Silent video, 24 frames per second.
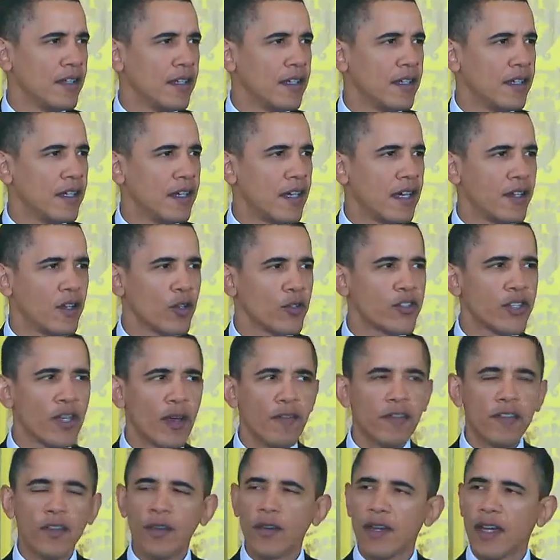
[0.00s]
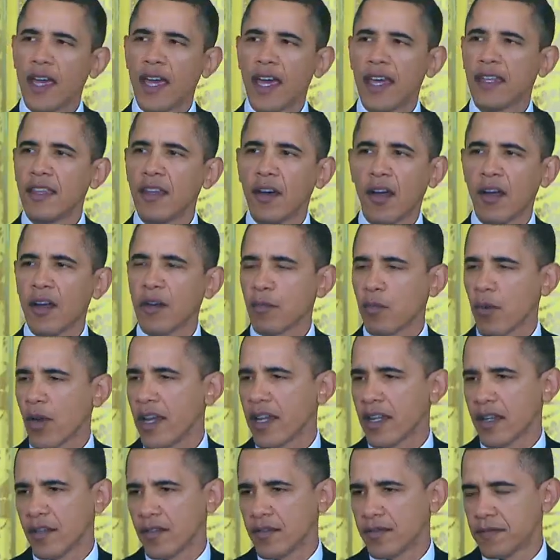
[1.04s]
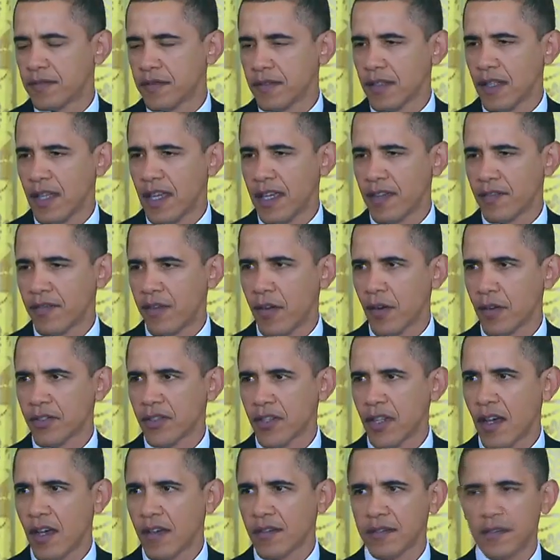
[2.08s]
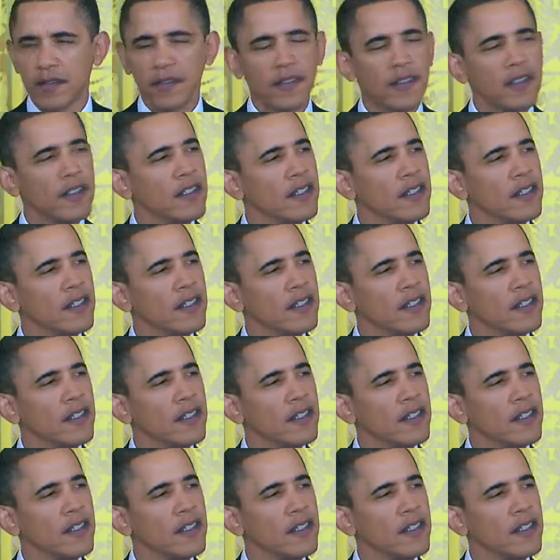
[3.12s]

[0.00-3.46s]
I know some of you had the heartbreak of laying folks off.